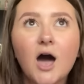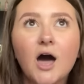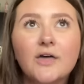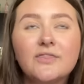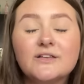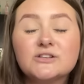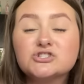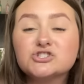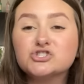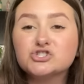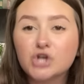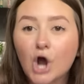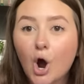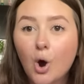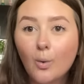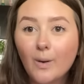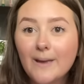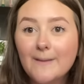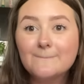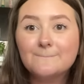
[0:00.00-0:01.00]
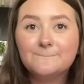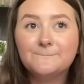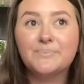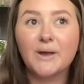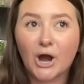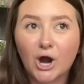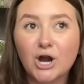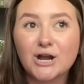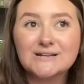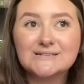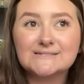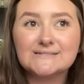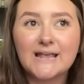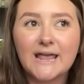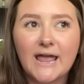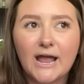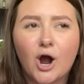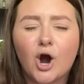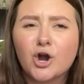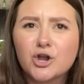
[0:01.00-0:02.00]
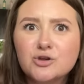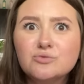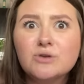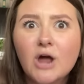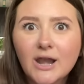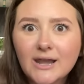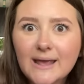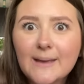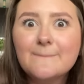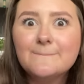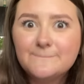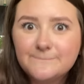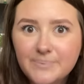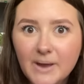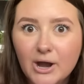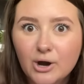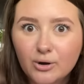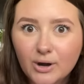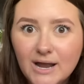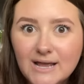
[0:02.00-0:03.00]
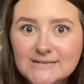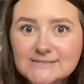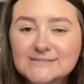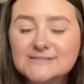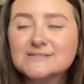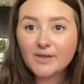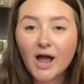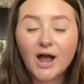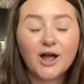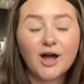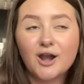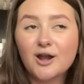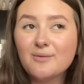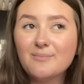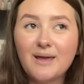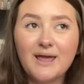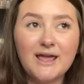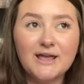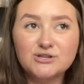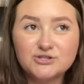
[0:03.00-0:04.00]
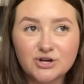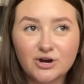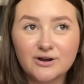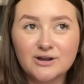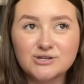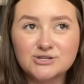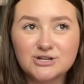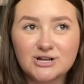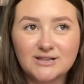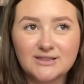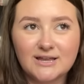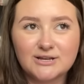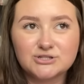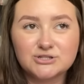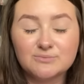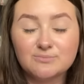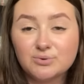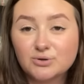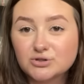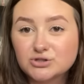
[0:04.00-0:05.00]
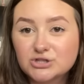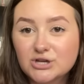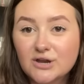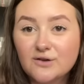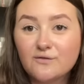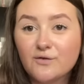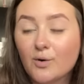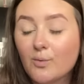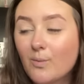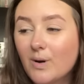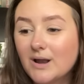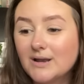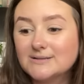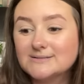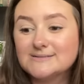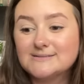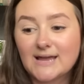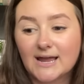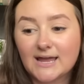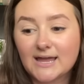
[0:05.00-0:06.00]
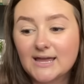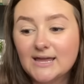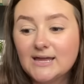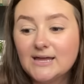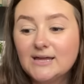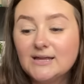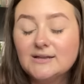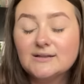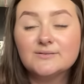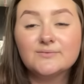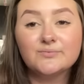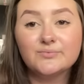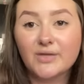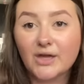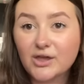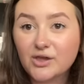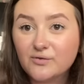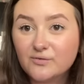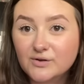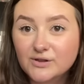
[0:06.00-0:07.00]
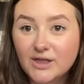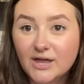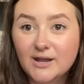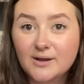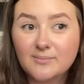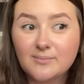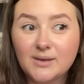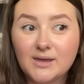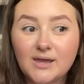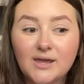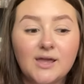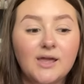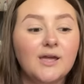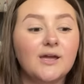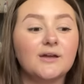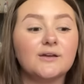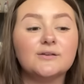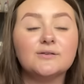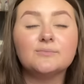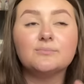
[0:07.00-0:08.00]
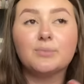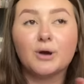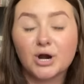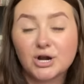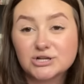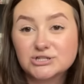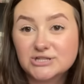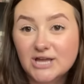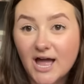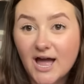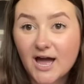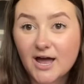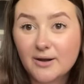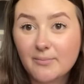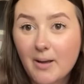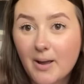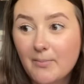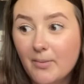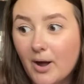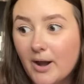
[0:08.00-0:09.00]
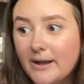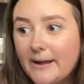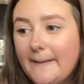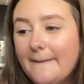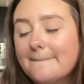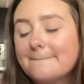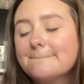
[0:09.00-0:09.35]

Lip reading: That's so embarrassing. Are you not embarrassed? I got on my HRH collection bullshit for 1 second. Thank you for letting me purge that out of my body.